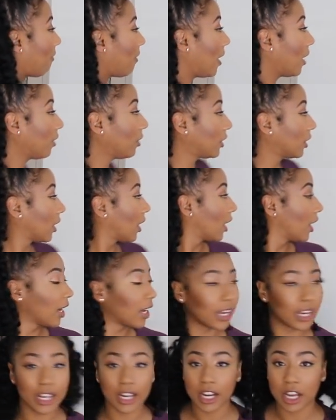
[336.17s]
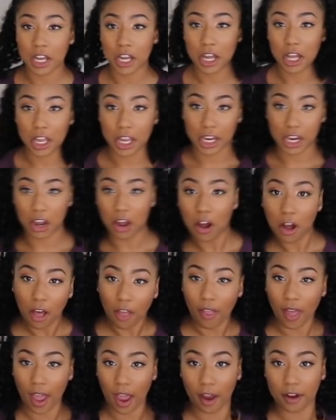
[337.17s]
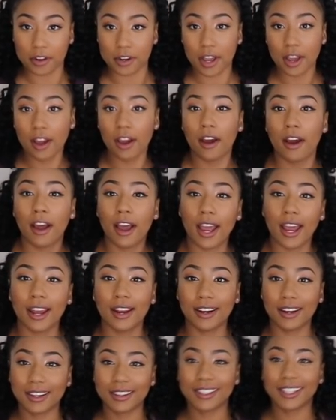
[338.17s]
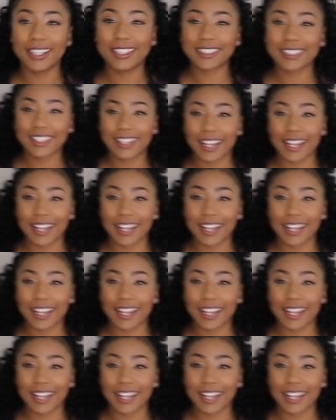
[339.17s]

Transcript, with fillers: feels good, like all that. And these